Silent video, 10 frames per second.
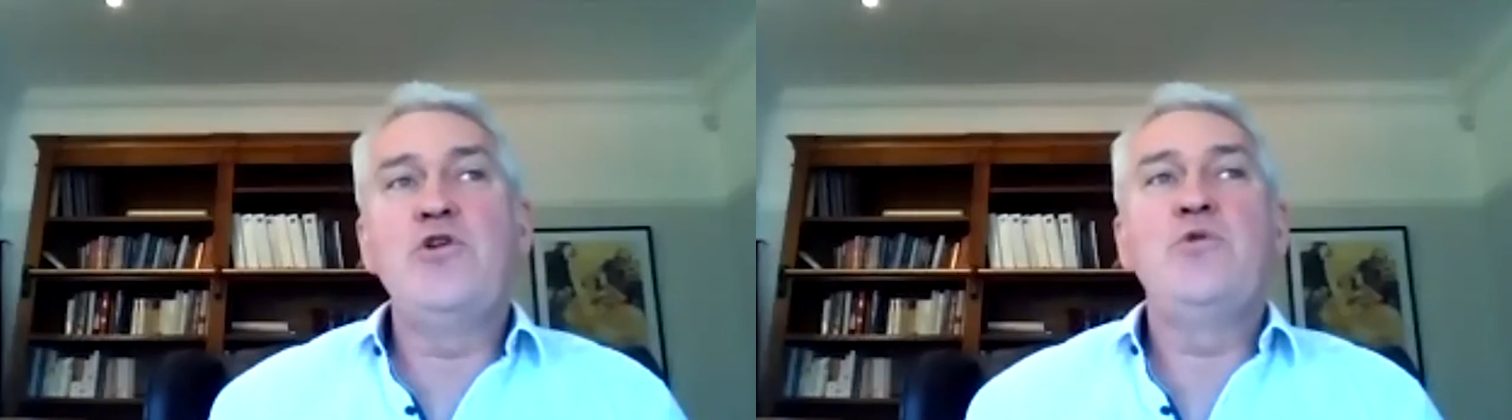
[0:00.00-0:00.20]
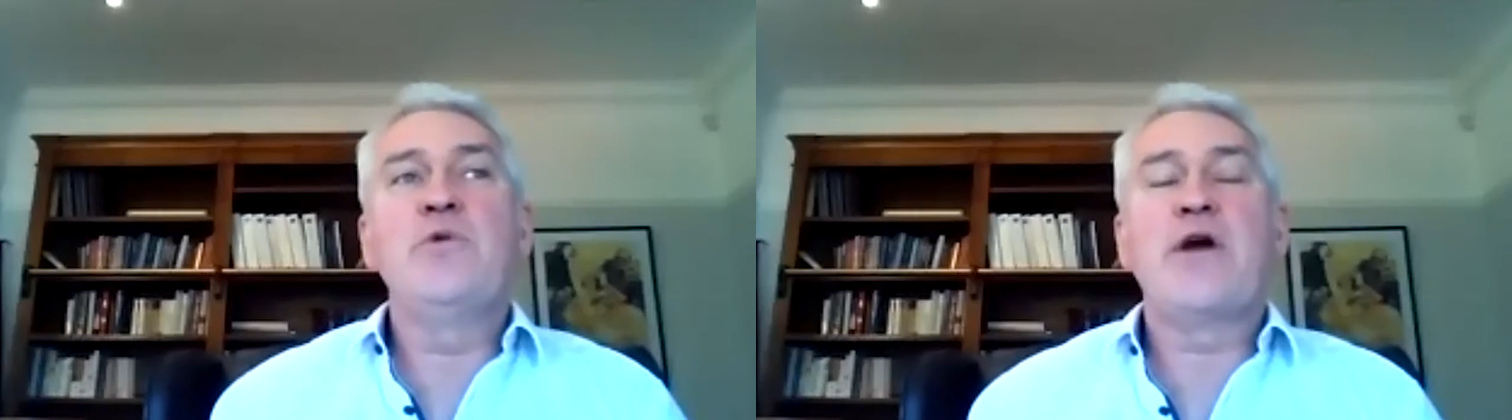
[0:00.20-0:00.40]

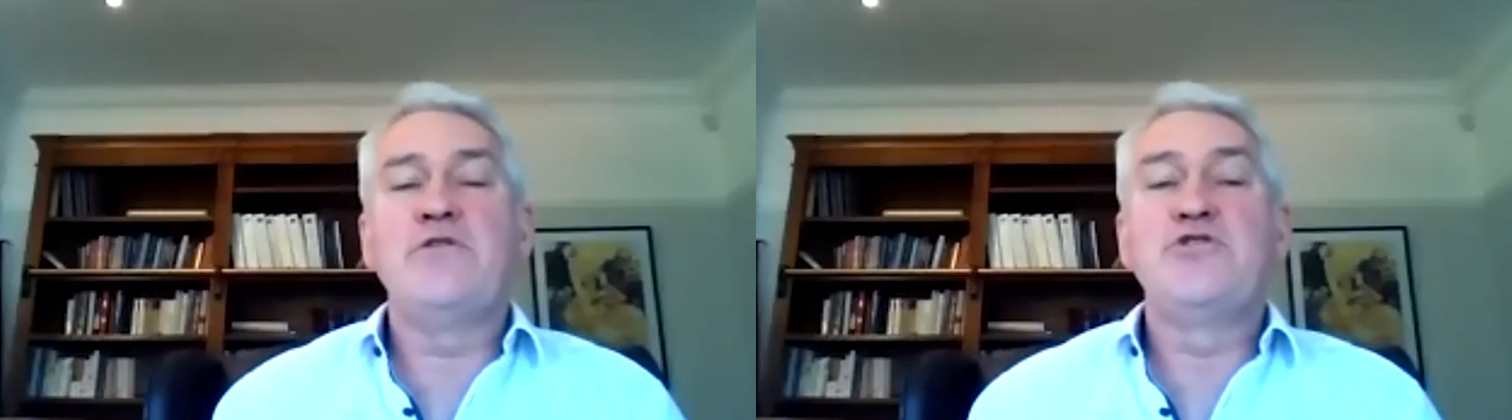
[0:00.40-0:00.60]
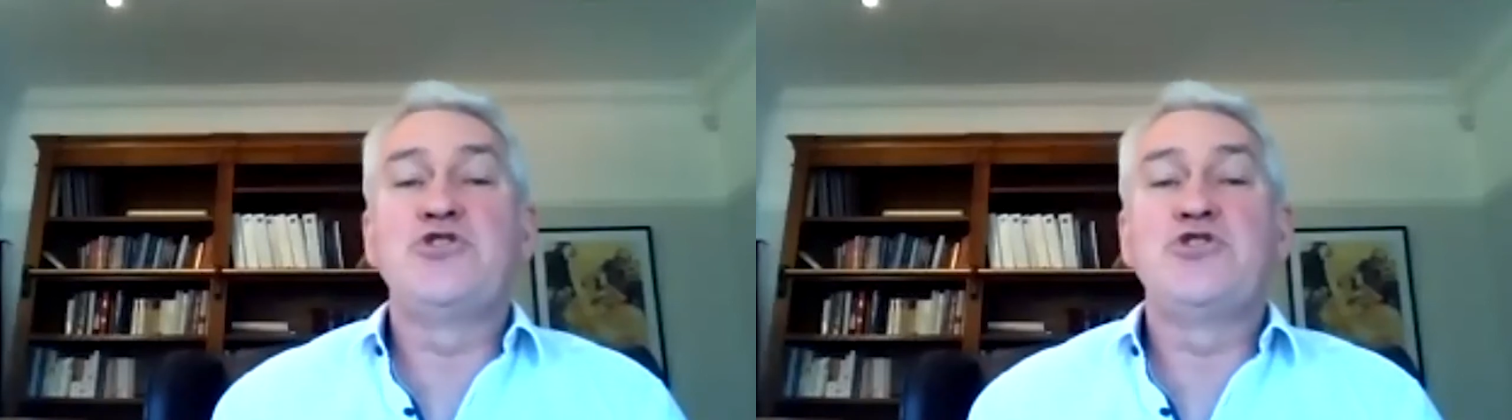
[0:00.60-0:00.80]
And if
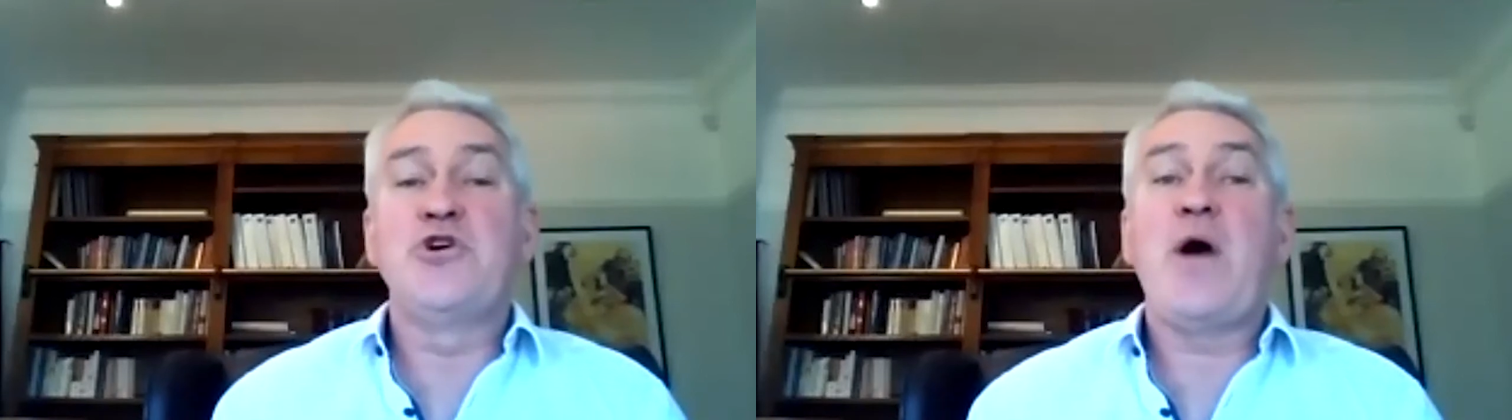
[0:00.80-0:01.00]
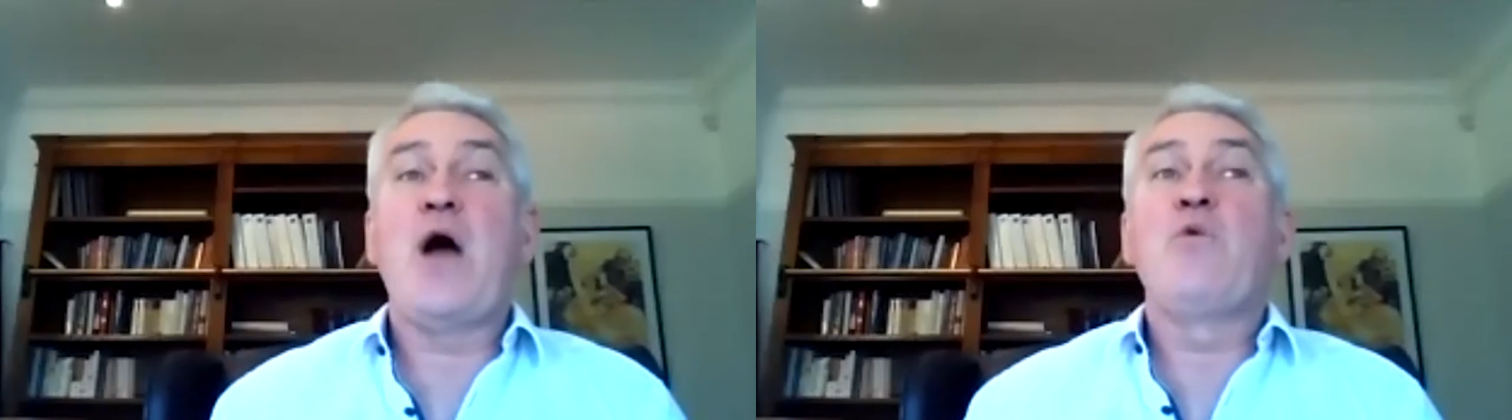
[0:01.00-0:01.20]
I'd known
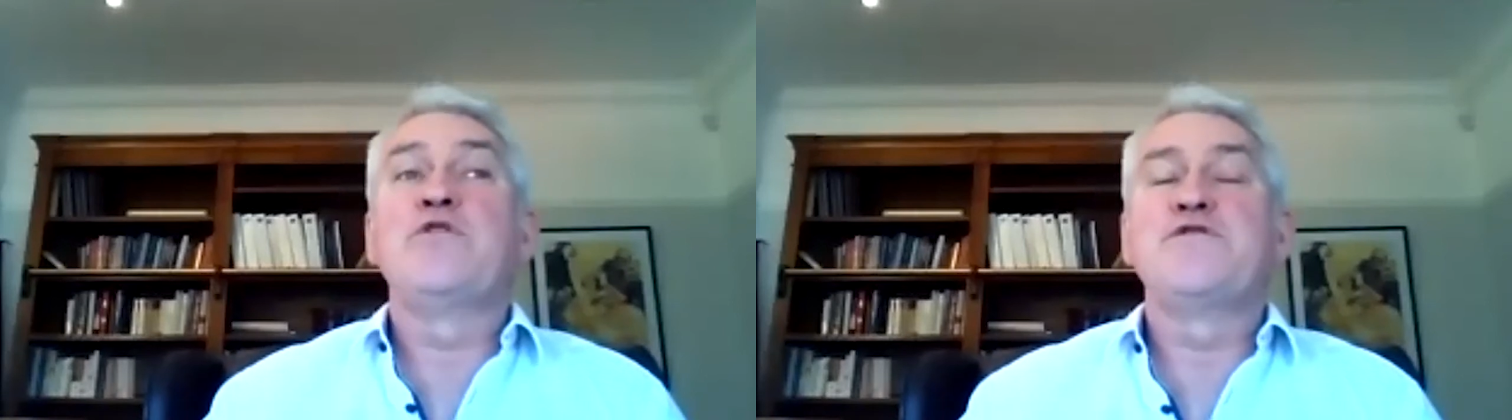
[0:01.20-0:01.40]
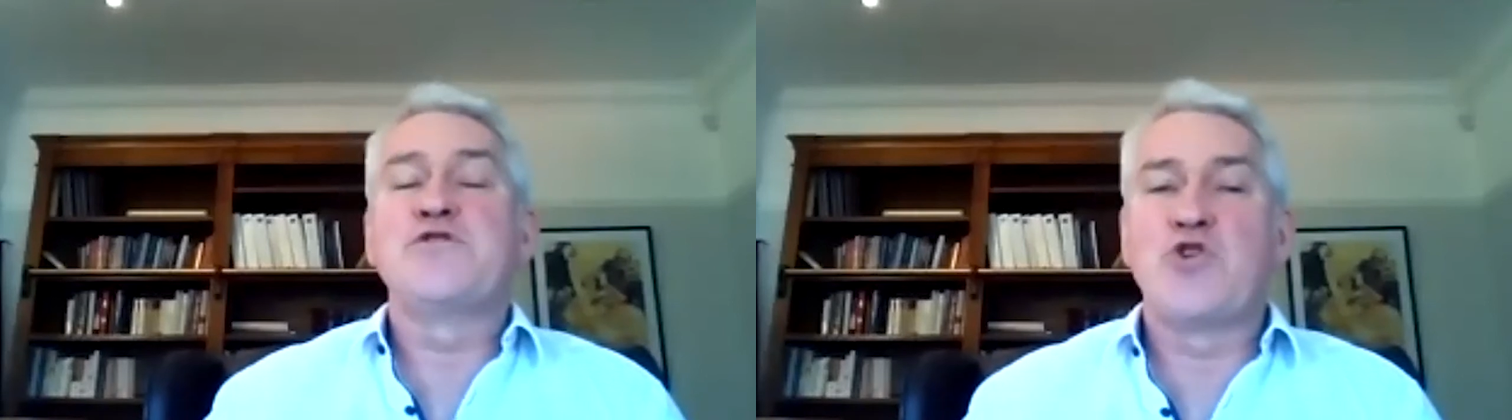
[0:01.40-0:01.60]
you were going to
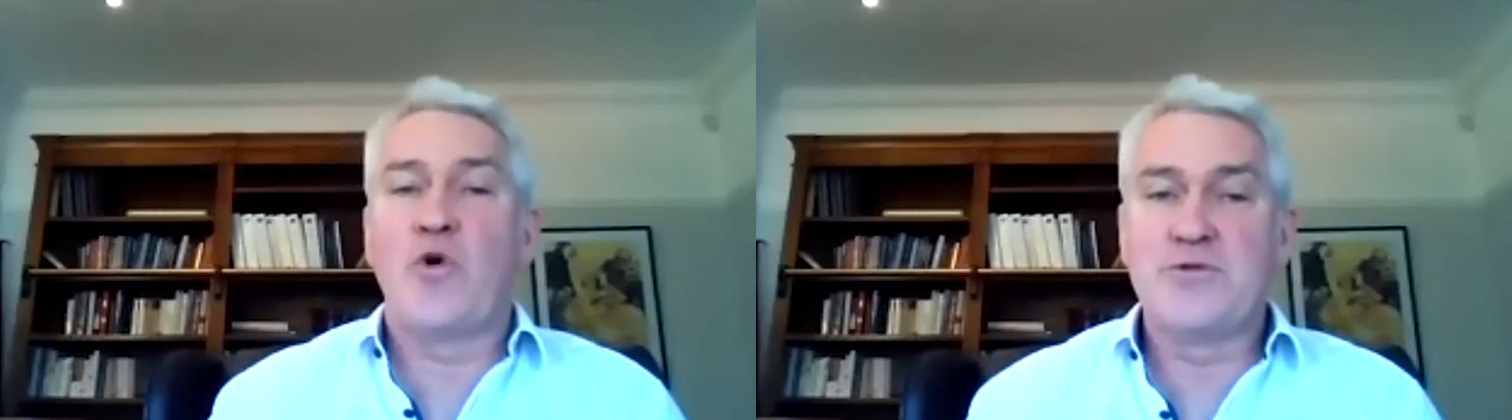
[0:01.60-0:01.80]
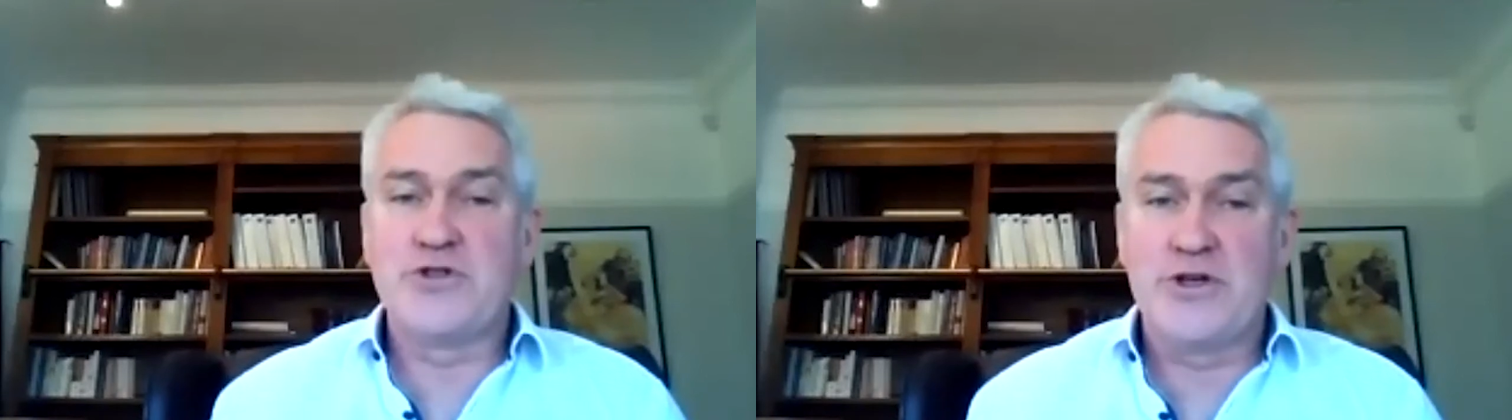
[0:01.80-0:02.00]
do it, I
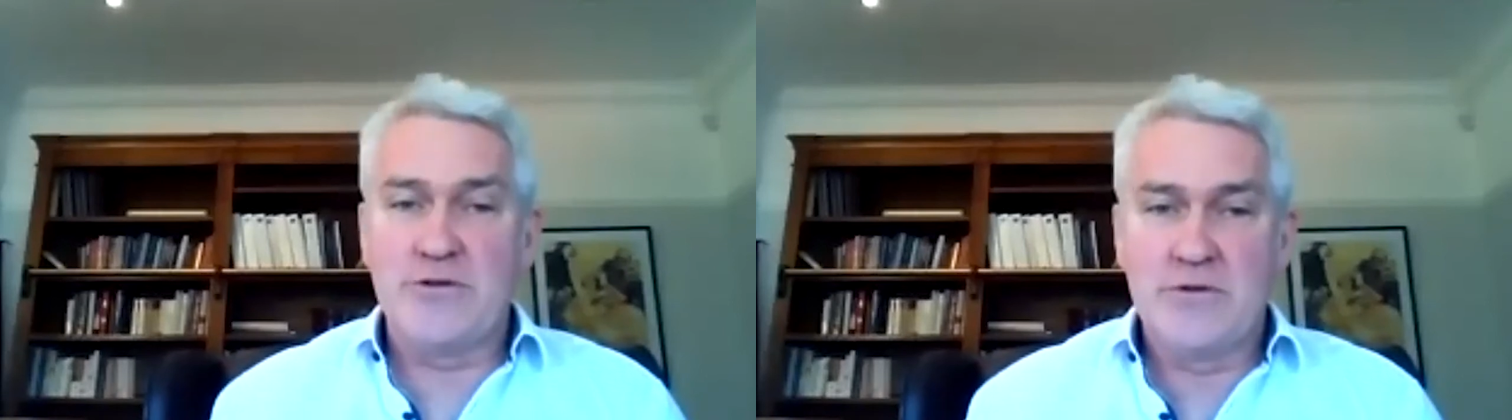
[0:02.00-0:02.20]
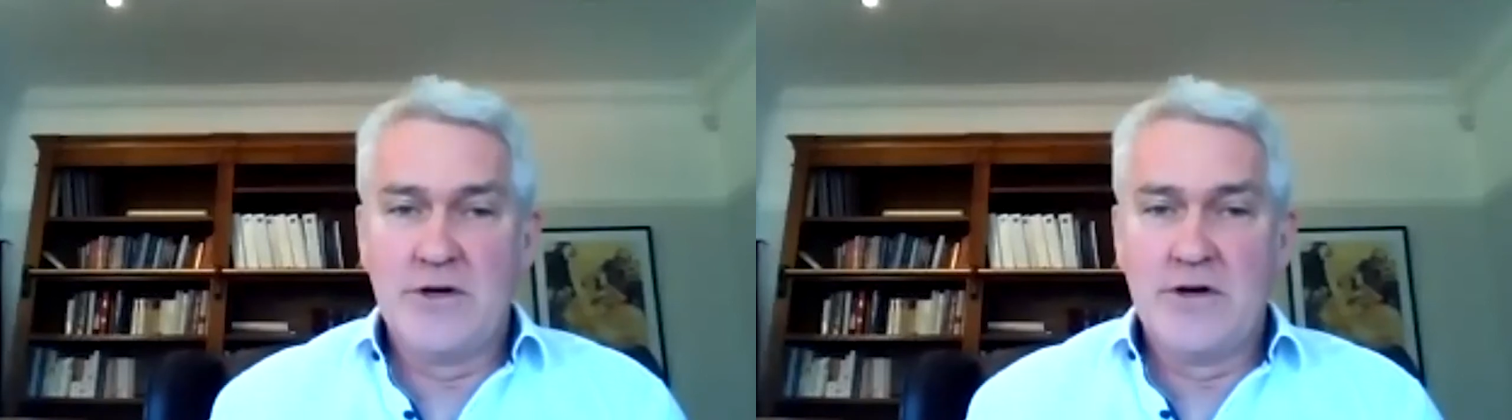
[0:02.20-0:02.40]
would have
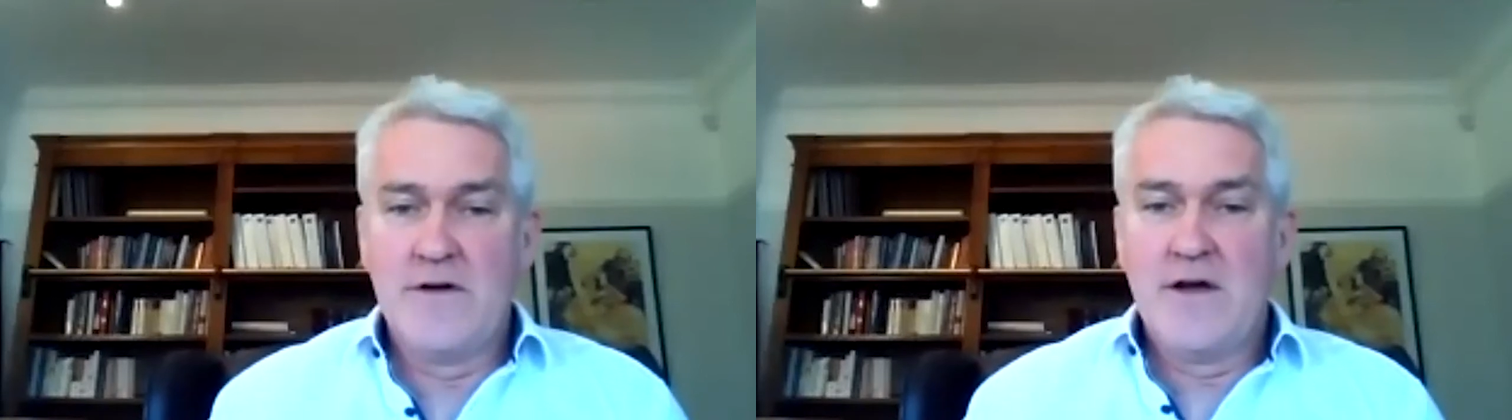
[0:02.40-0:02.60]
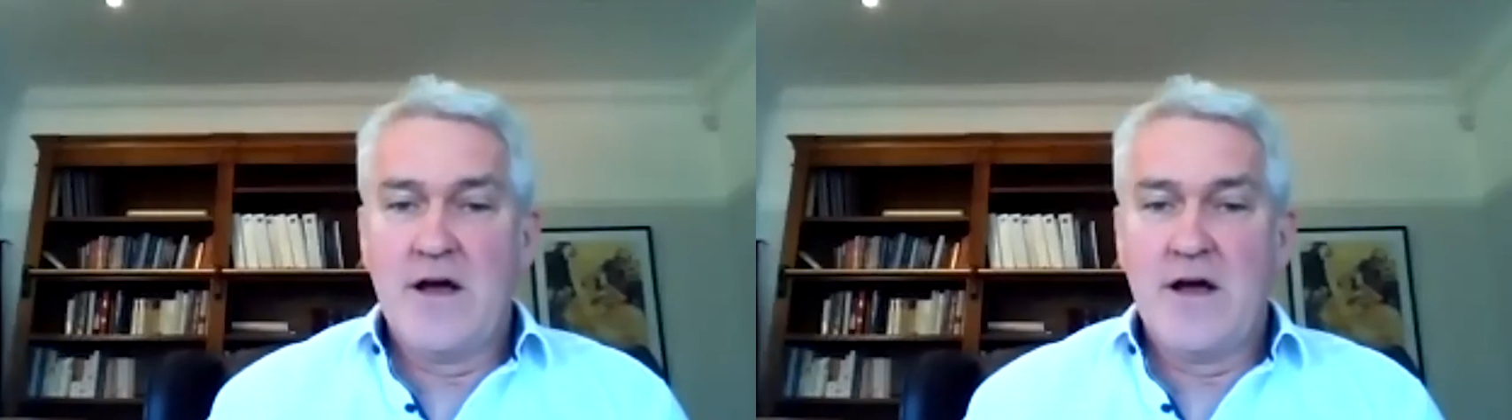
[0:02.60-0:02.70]
stopped you.